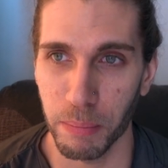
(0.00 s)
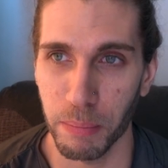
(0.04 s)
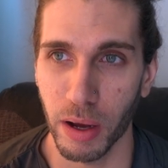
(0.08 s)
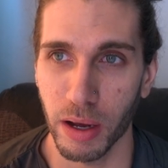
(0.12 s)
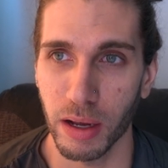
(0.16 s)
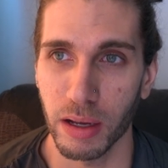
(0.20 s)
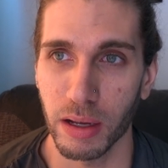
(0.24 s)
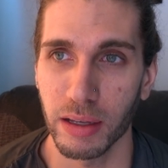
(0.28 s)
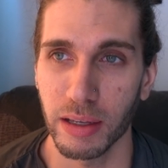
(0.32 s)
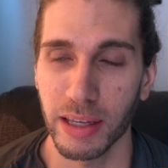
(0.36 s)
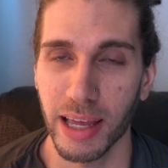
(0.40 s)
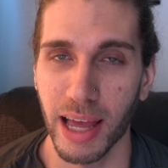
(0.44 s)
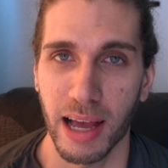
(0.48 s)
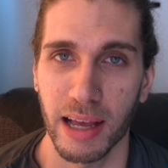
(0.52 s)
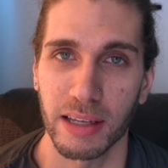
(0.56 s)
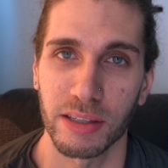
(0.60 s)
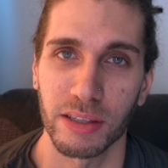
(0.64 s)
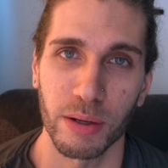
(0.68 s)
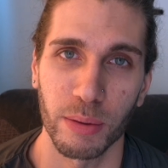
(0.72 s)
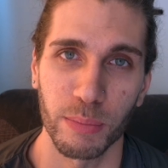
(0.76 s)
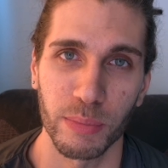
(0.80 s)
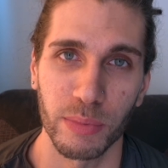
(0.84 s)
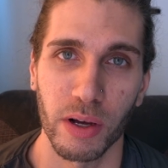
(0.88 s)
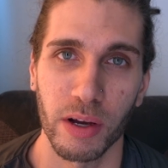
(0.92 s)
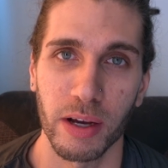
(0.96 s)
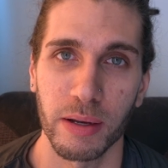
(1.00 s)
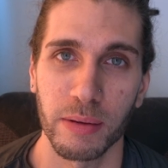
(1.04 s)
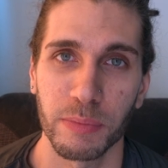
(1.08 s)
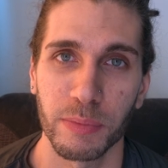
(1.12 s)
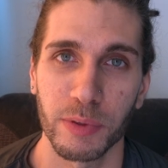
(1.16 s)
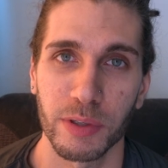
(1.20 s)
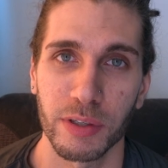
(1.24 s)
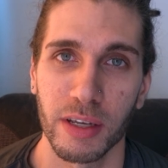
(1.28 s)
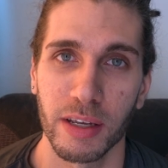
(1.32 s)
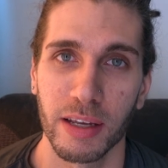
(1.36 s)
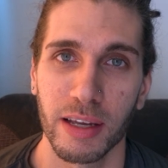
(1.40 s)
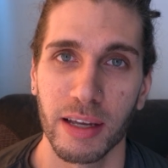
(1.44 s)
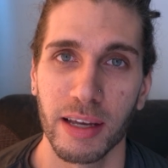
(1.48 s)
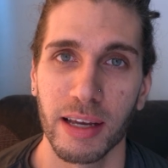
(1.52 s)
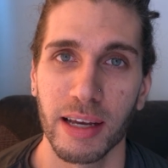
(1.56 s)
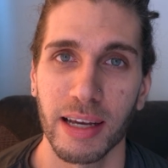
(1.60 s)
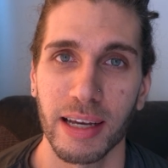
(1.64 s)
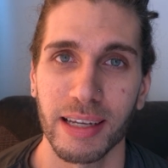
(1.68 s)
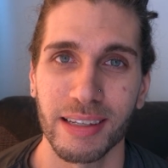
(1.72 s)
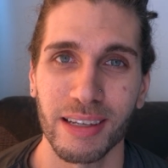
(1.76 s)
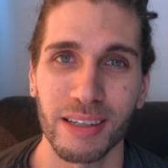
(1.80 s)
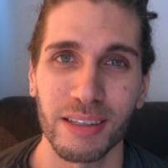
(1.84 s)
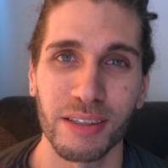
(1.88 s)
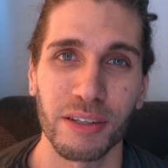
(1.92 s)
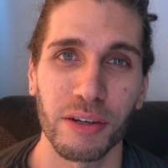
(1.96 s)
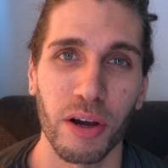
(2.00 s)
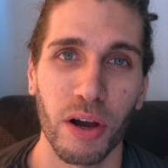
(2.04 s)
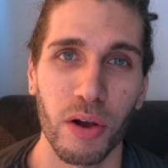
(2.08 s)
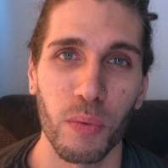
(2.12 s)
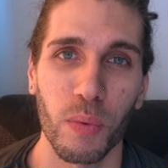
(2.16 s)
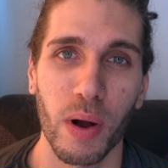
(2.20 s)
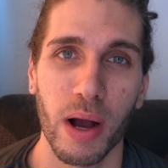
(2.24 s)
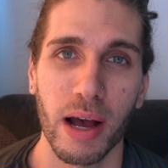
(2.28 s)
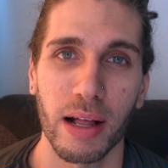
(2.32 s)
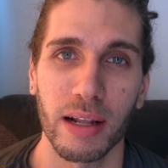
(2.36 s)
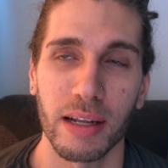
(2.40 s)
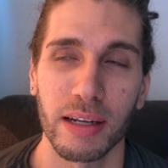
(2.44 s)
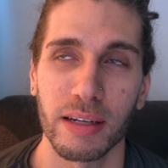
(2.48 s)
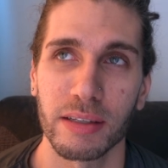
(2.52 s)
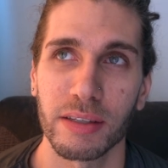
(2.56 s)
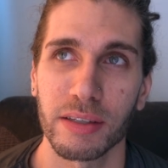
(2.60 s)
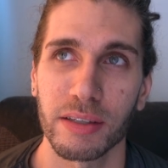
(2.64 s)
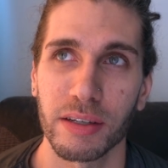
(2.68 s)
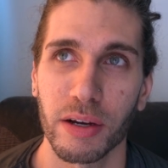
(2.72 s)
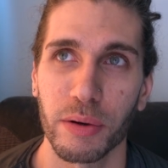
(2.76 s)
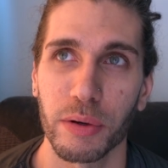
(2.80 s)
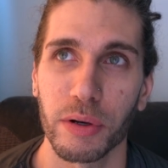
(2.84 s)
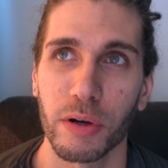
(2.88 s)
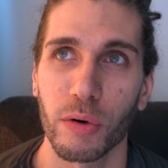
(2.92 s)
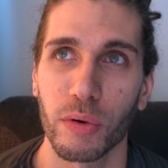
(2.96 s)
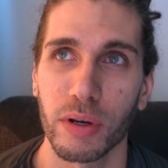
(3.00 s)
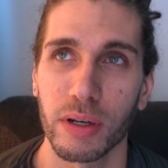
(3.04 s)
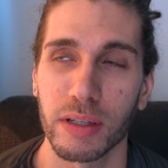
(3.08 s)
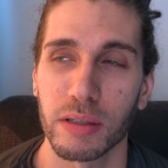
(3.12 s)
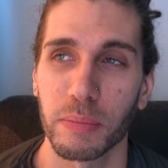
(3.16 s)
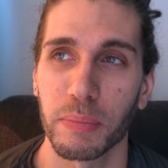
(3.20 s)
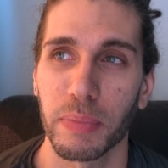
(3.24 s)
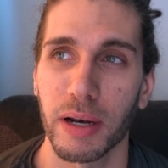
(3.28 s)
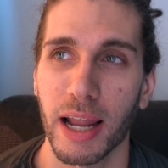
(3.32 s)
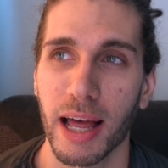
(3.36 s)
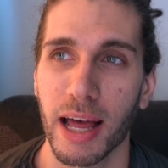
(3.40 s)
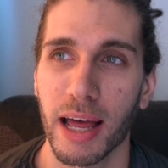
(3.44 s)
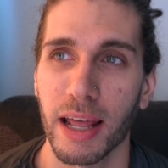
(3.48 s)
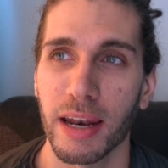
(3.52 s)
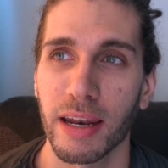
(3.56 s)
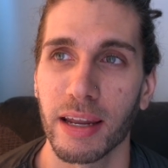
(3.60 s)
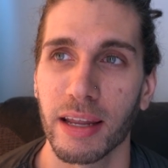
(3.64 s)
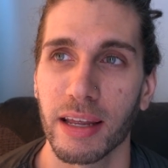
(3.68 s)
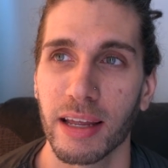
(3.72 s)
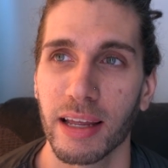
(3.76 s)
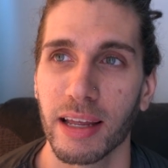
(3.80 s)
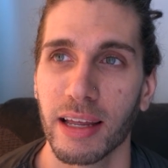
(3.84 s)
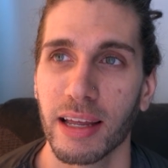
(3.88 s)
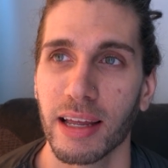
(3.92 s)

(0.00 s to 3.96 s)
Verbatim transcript: But yeah, sometimes it doesn't go well, it doesn't go according to plan,